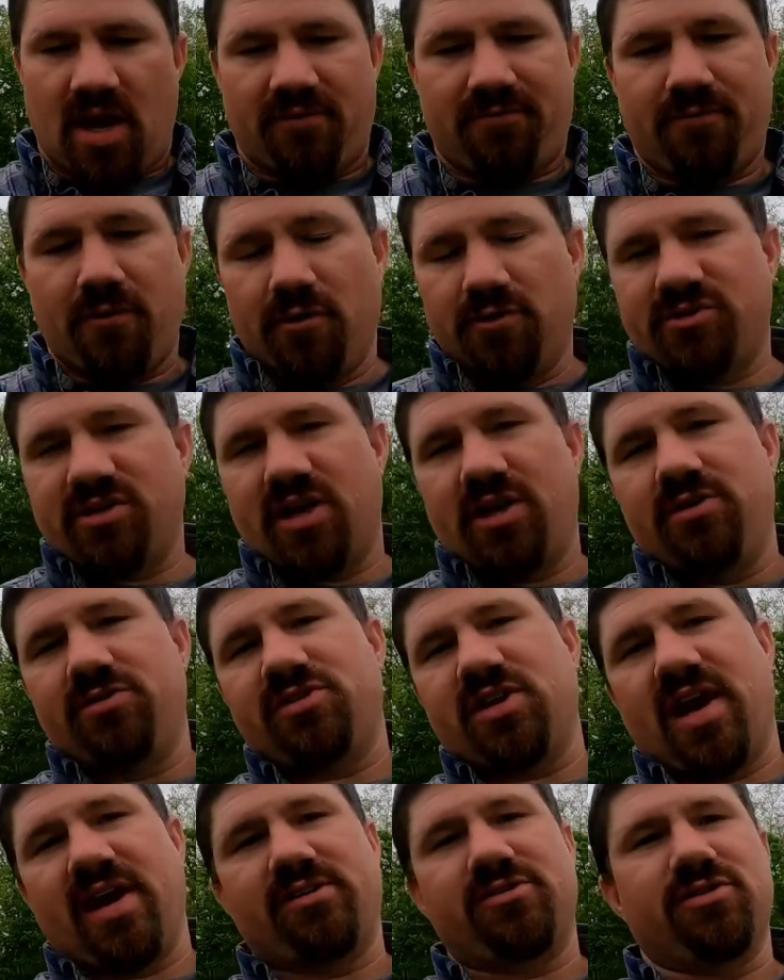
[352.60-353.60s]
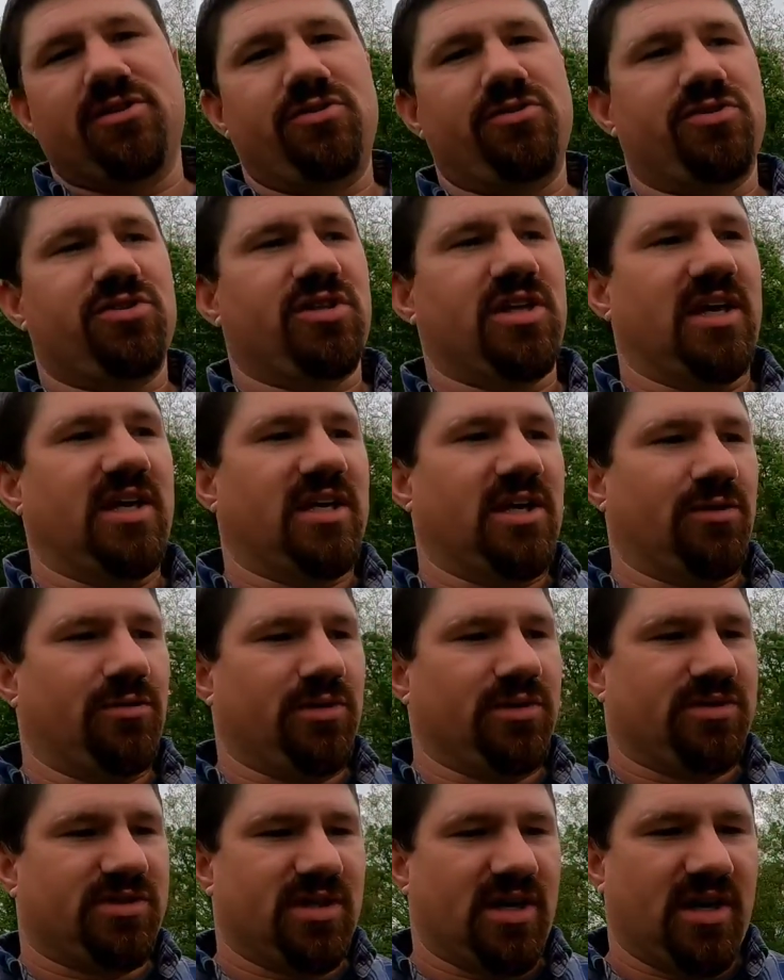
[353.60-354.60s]
And at first, I used to think it
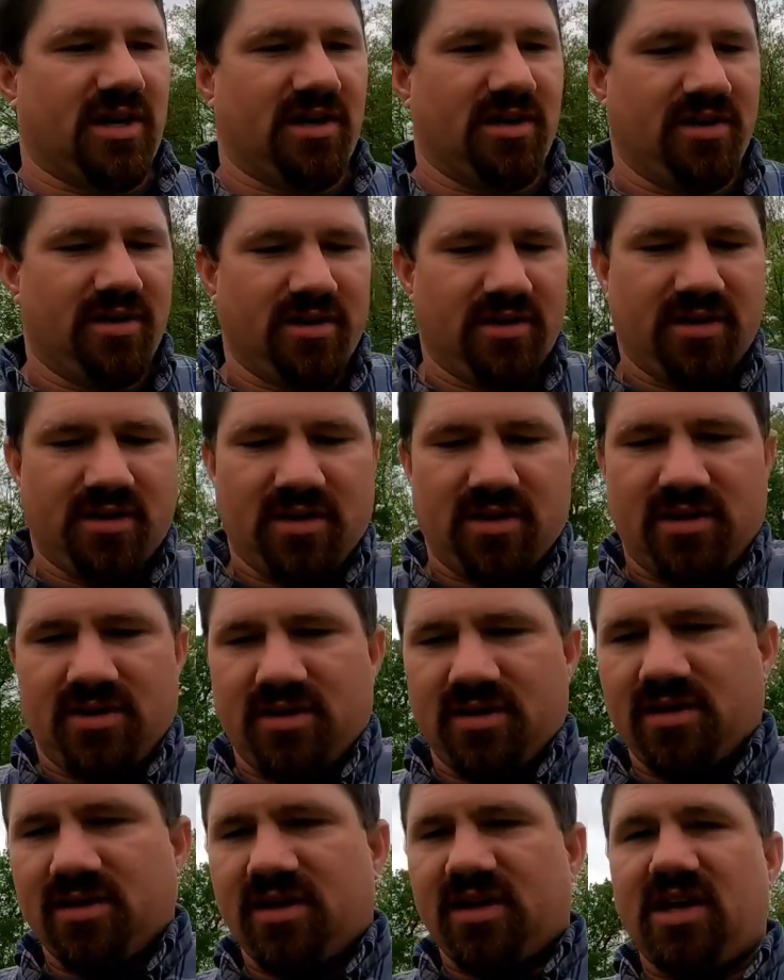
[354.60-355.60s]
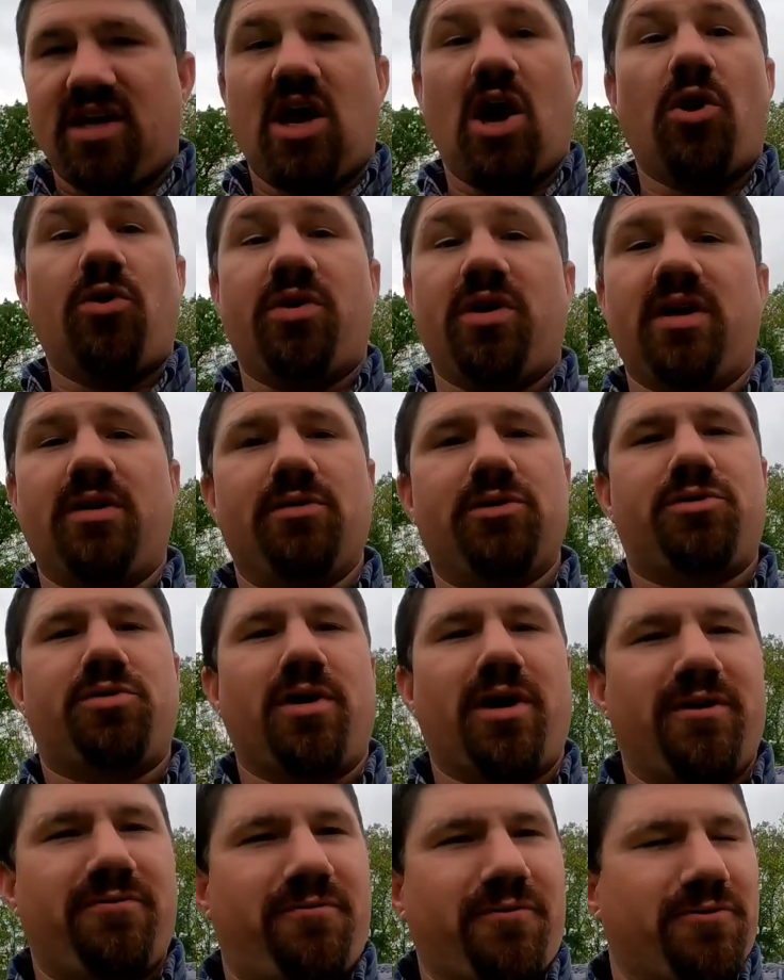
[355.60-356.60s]
was Kioti was
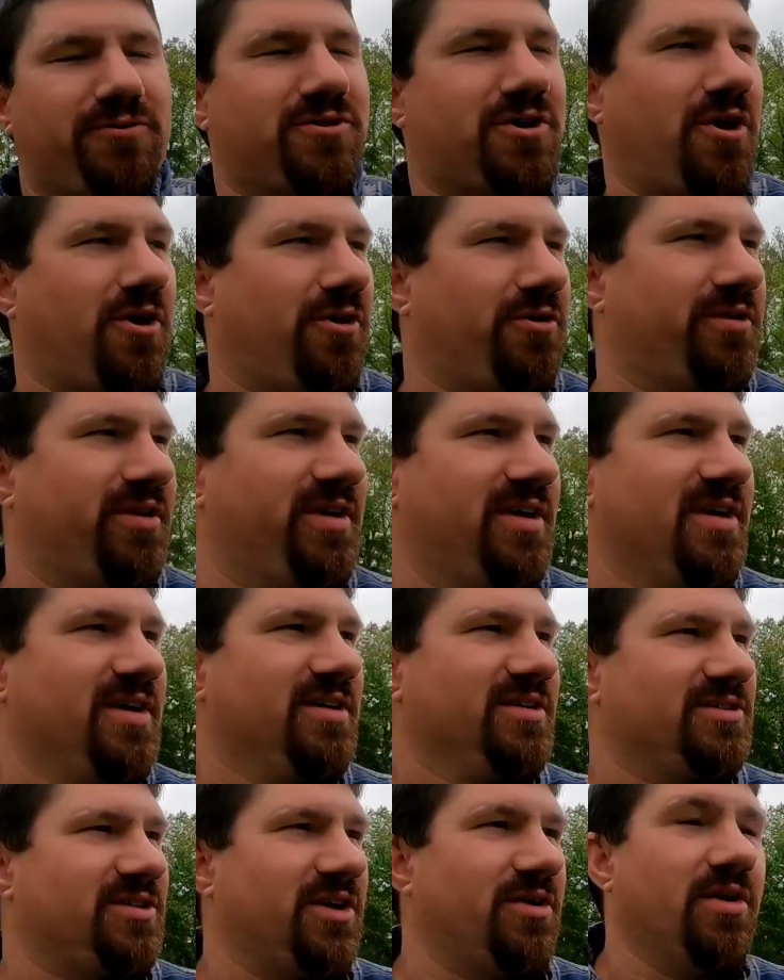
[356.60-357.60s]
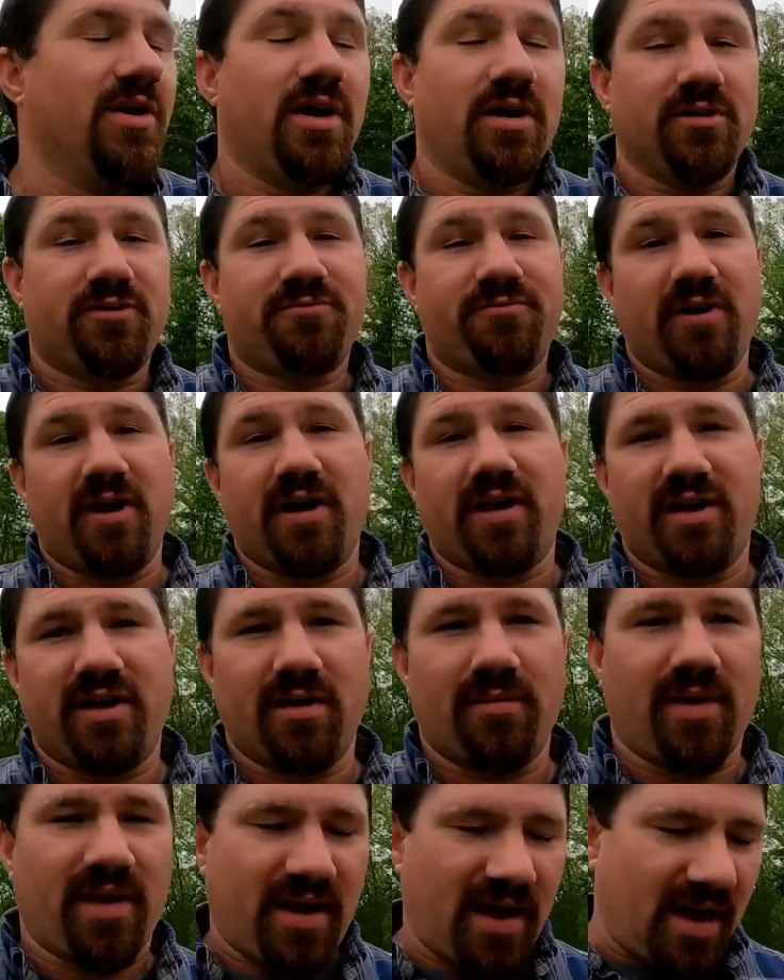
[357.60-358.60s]
what I first called it. So it's funny.
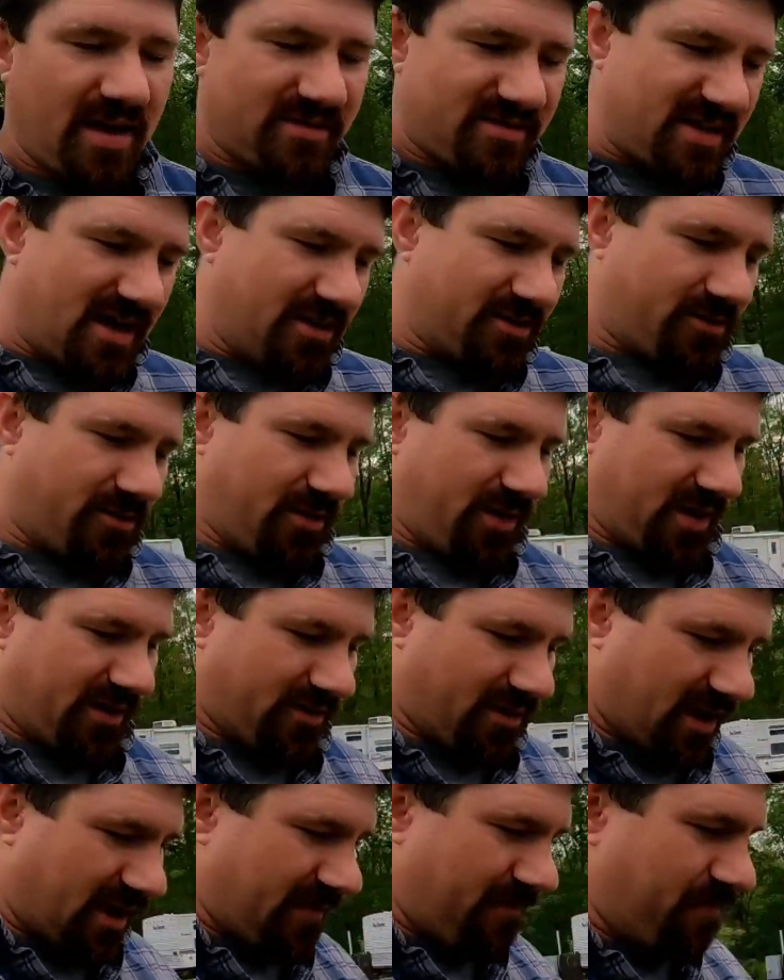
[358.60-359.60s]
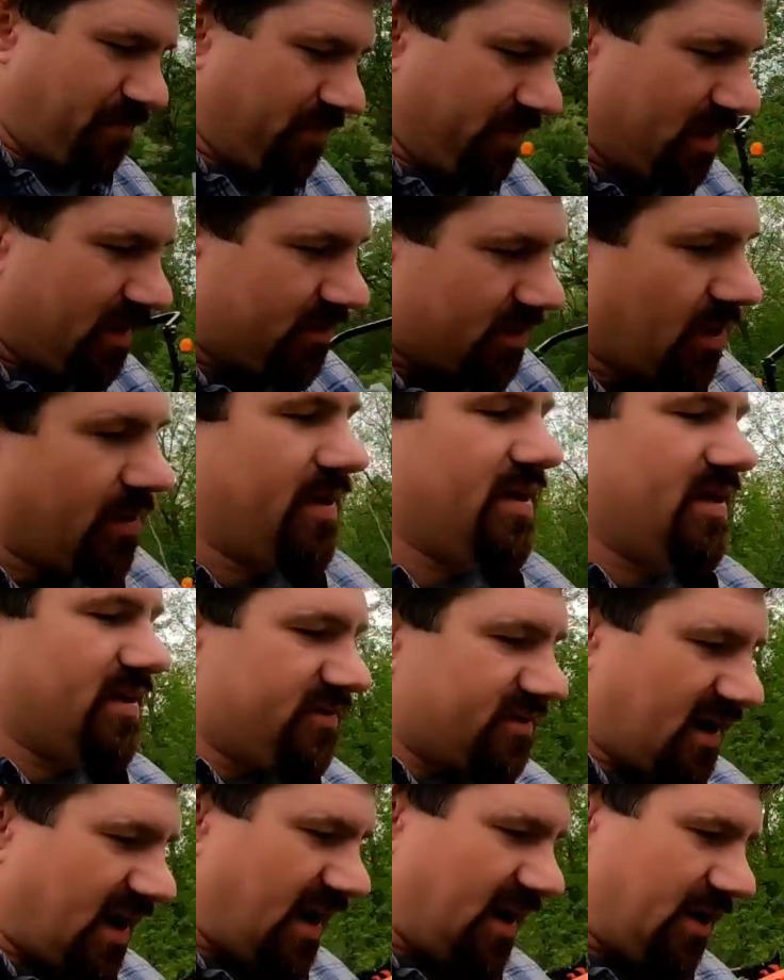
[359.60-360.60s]
I'm like, that's South Korean, right? No, it
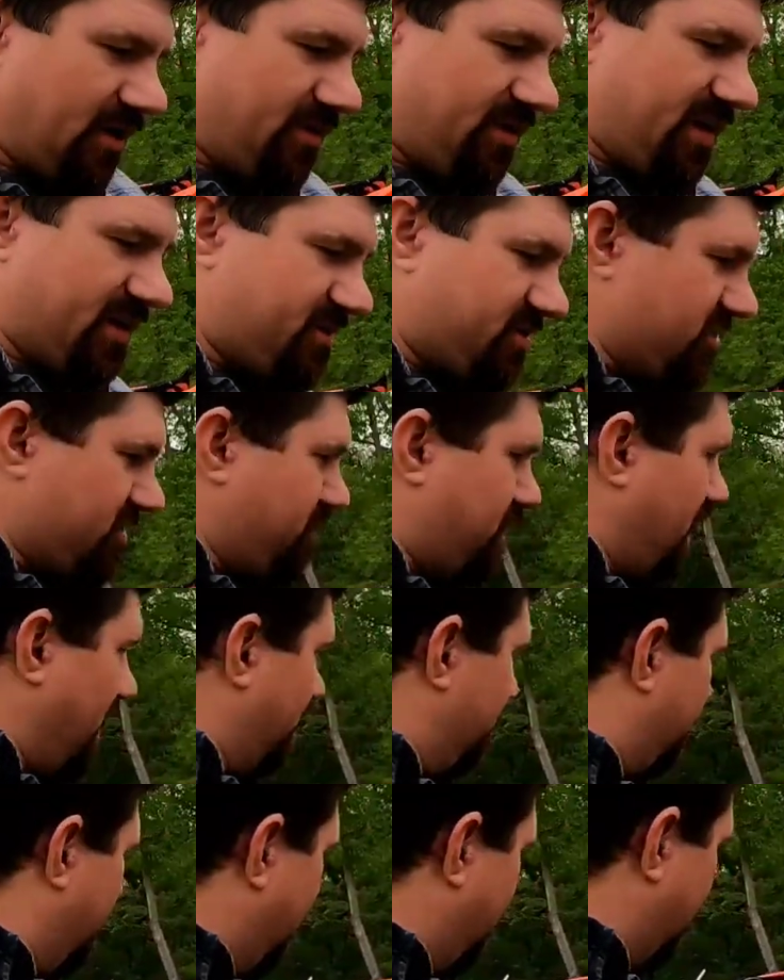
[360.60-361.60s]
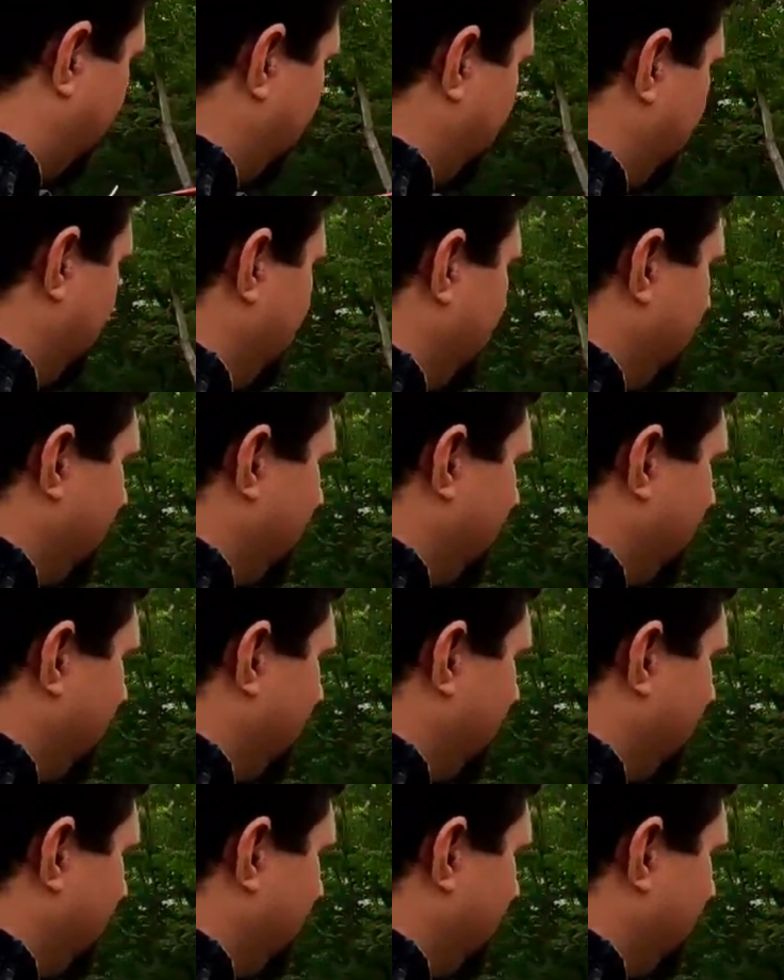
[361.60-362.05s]
is Kioti. It's just spelled funny.